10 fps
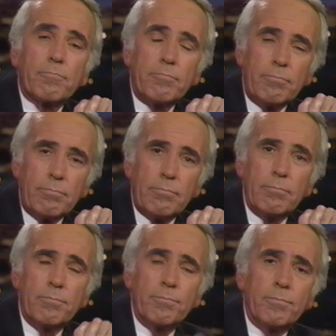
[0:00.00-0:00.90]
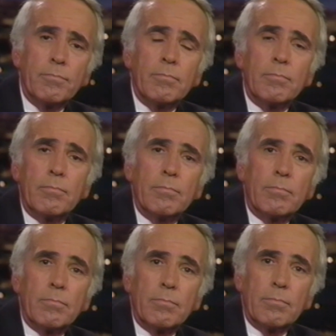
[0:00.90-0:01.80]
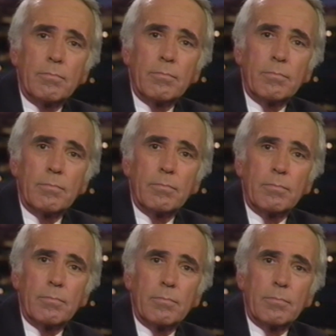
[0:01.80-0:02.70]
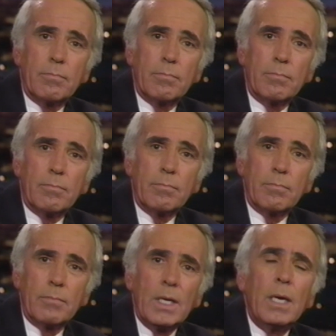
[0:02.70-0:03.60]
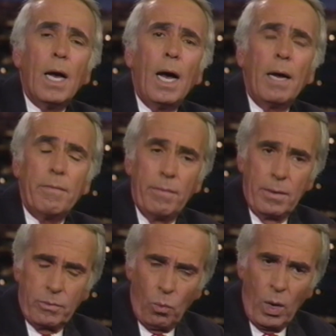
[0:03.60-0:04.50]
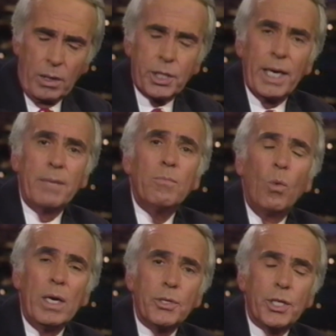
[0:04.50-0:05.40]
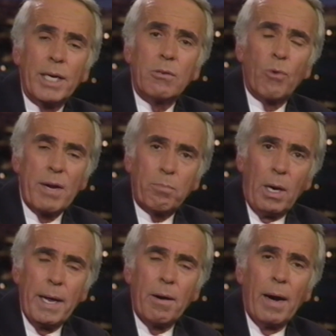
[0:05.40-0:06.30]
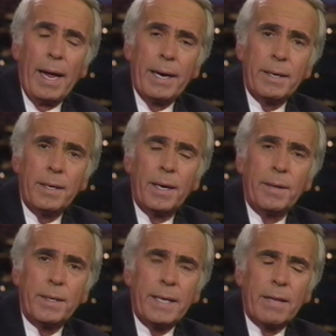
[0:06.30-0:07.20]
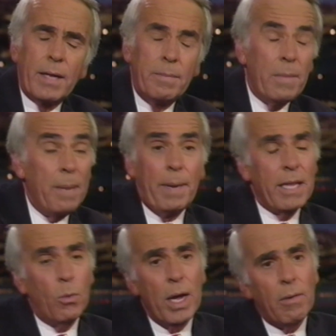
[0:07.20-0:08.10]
um, just like to say R I P Mark Belanger. Uh, oh yeah, well said, well said. Great player, and uh, the death. And uh, by the way,